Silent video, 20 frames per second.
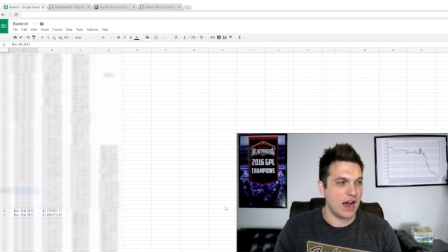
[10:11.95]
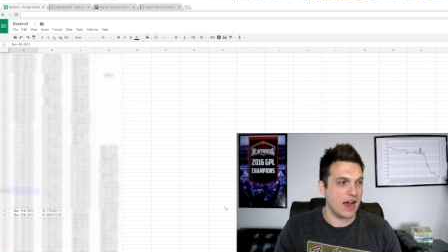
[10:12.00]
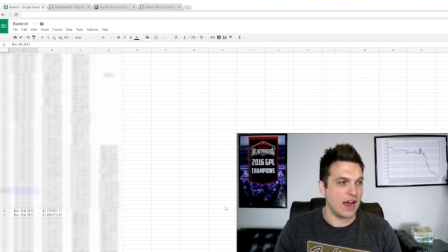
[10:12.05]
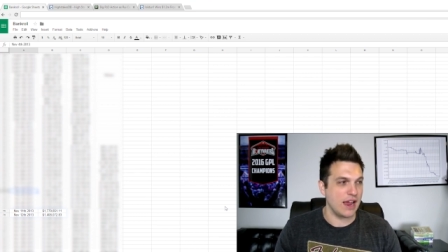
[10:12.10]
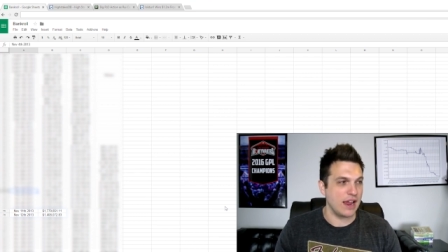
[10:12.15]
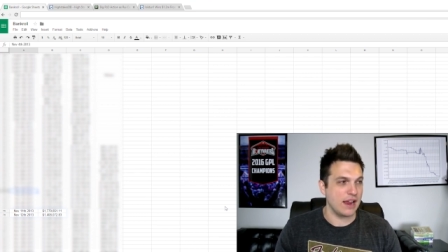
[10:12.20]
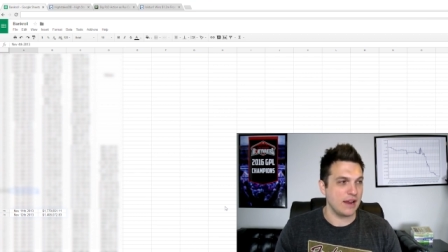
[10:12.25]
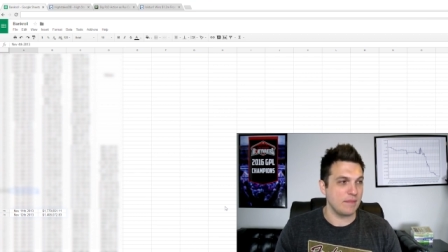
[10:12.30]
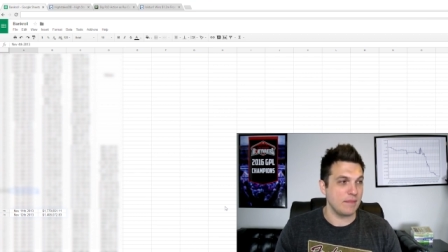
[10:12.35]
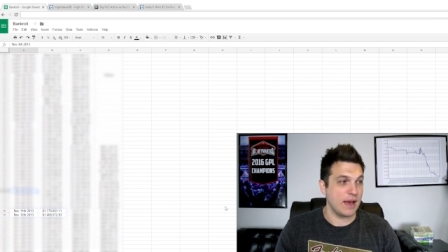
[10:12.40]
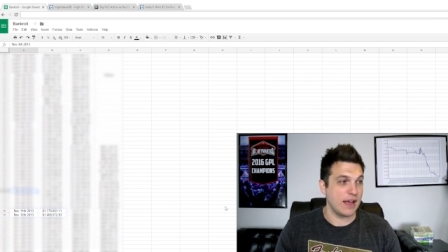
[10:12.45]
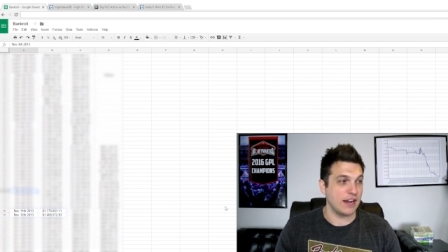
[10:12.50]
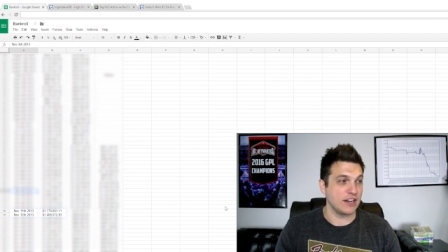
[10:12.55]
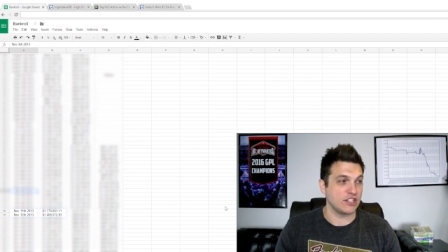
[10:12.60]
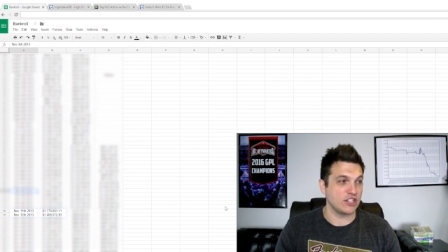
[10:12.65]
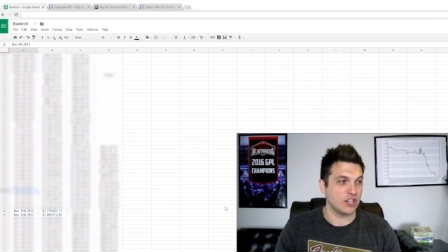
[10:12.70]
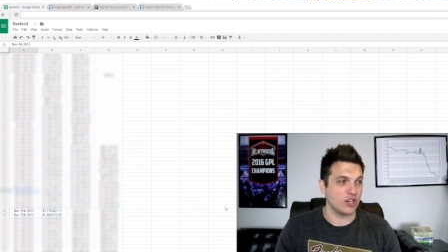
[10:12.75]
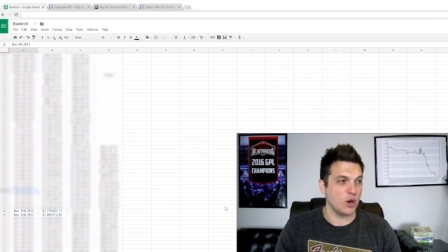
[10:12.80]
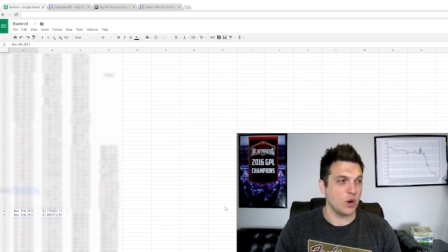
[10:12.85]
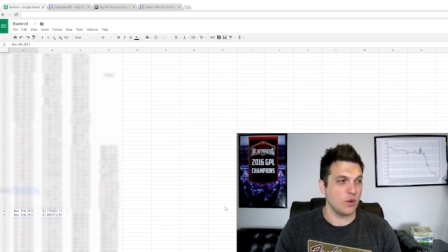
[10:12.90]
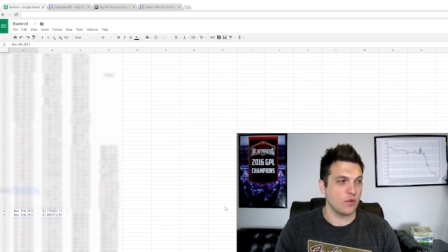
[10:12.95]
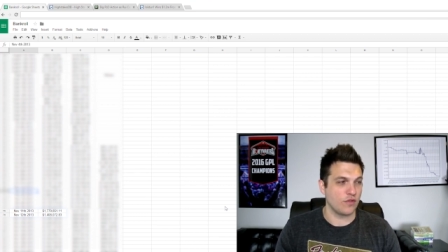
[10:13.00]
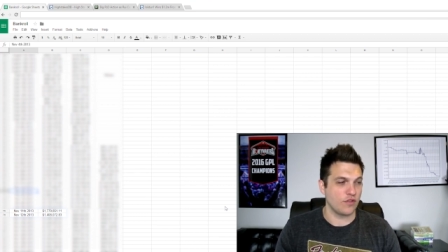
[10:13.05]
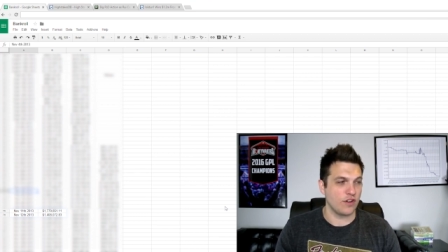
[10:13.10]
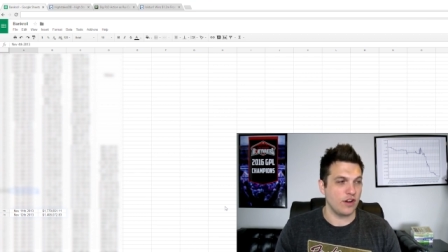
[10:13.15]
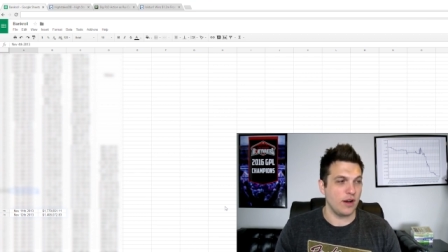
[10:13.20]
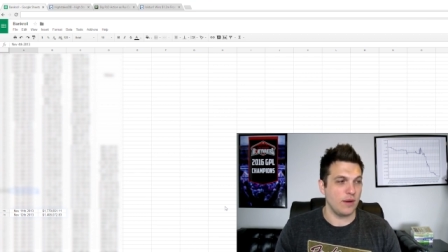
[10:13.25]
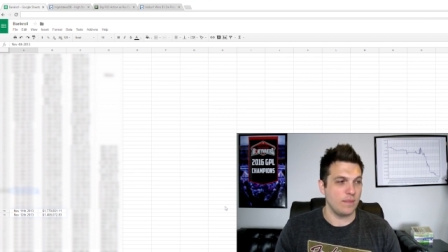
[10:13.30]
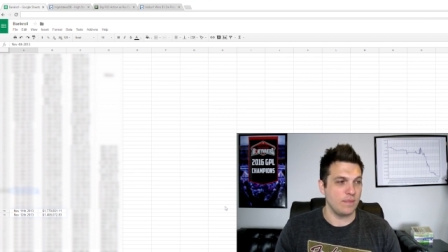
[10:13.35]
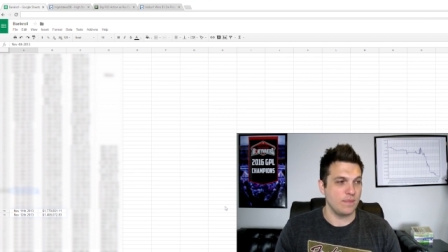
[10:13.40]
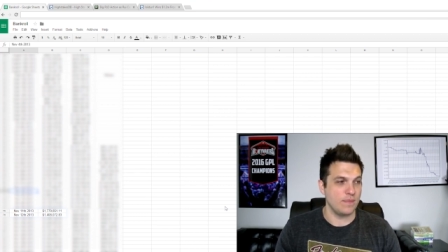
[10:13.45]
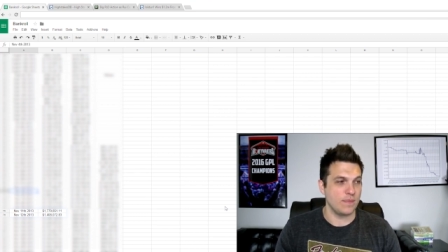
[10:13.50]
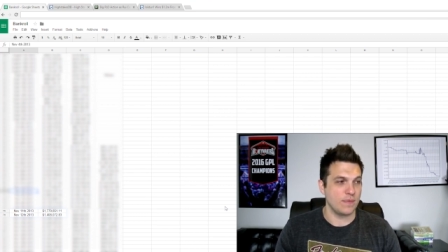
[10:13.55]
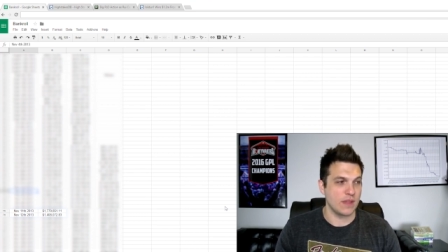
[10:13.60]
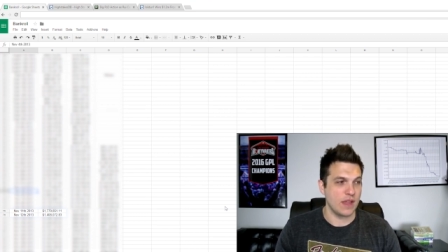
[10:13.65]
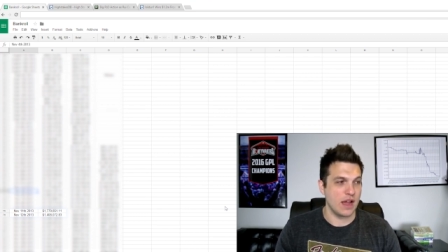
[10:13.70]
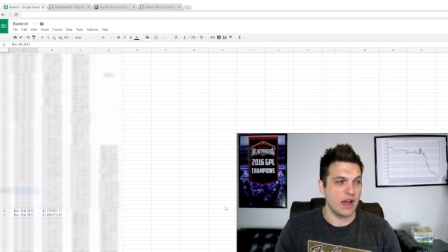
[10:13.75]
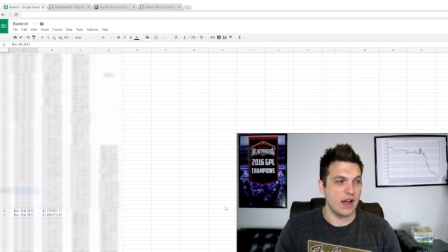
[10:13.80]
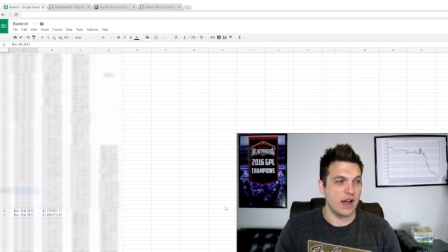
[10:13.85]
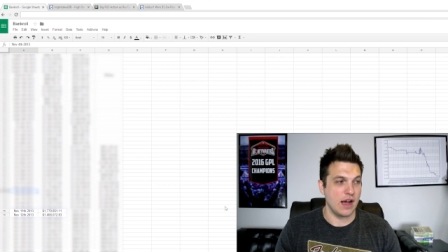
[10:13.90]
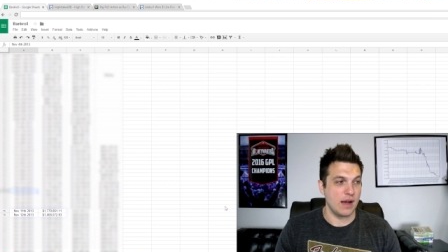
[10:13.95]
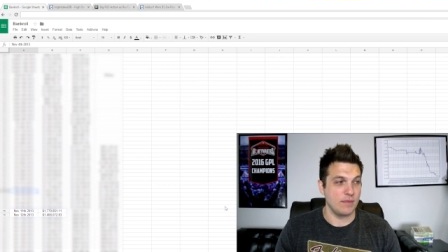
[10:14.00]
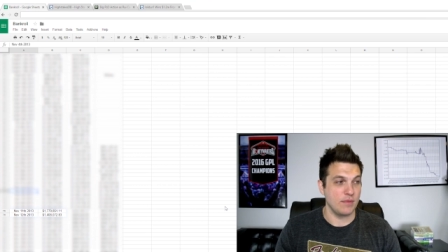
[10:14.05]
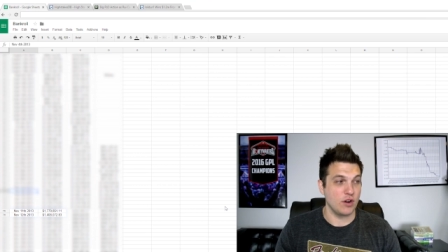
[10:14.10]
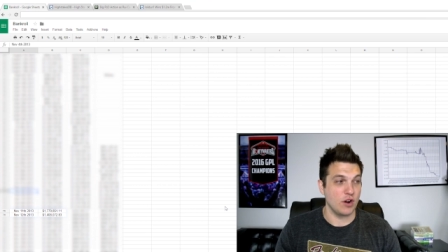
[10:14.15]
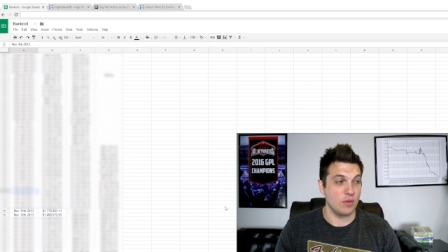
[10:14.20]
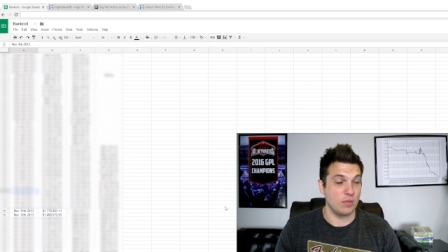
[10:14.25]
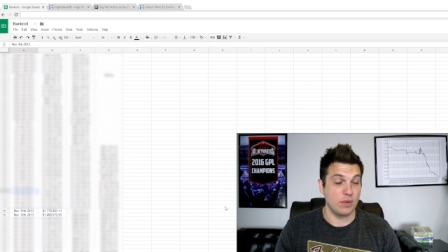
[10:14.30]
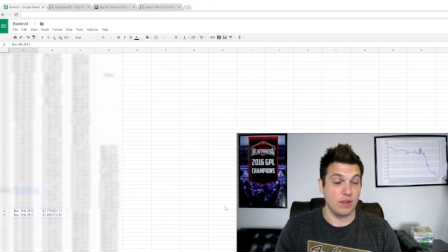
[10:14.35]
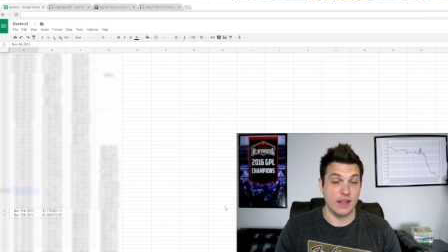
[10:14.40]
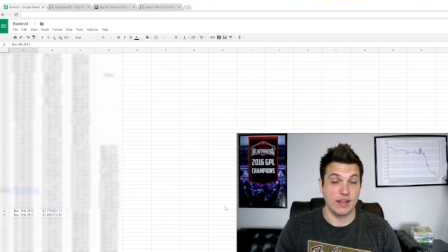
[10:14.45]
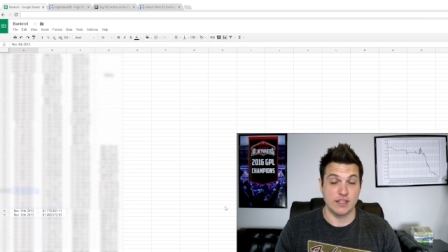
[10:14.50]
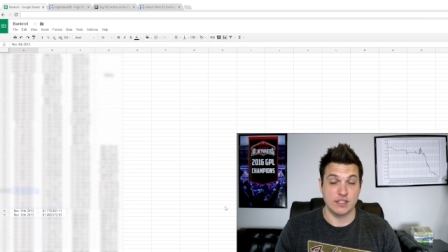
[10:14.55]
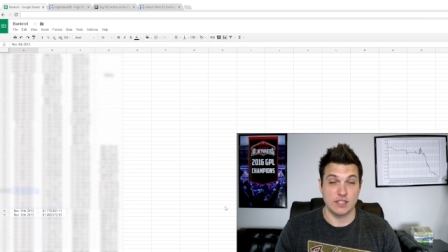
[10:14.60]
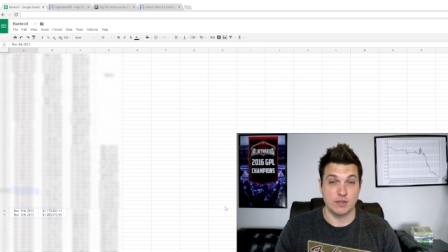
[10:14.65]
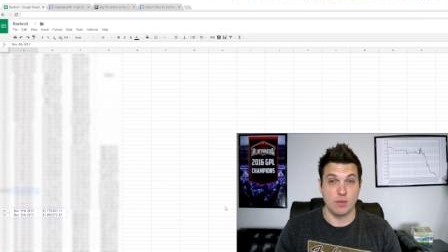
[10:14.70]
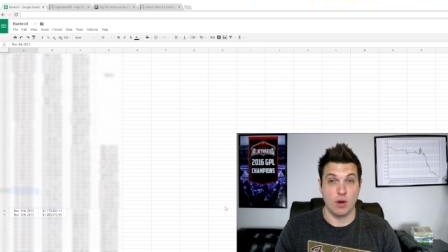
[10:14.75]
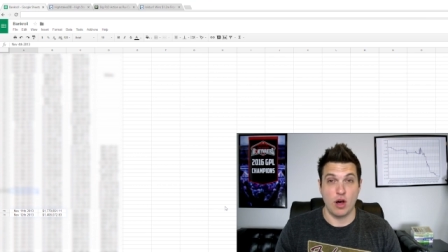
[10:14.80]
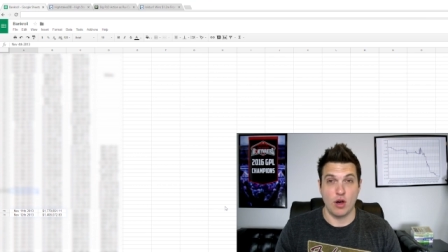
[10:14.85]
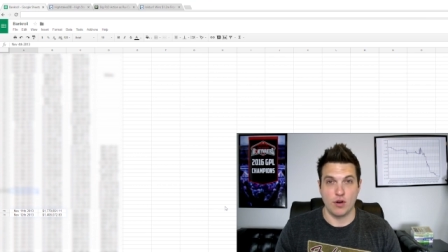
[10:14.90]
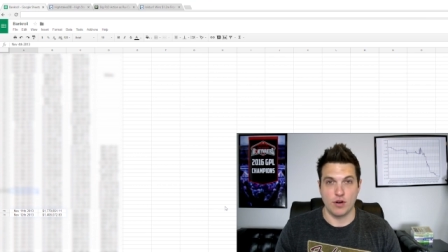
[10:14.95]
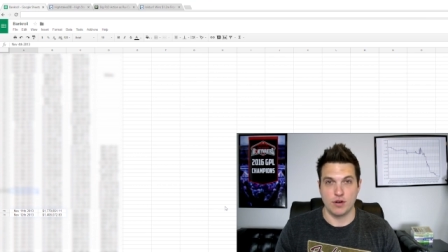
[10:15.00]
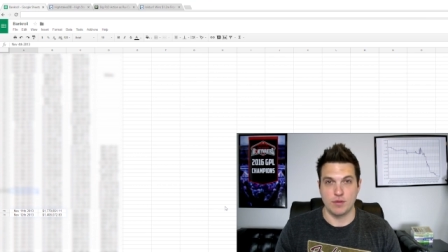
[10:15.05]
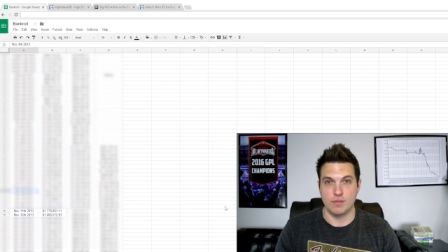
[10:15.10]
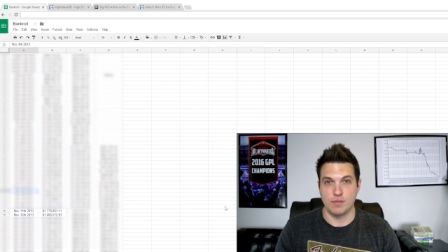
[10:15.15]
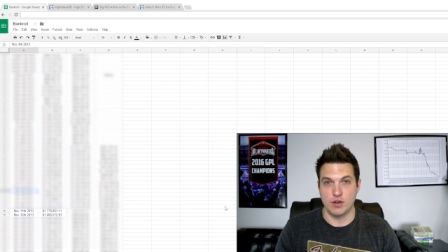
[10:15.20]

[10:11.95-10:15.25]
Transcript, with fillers: I managed to go from you know, playing smaller,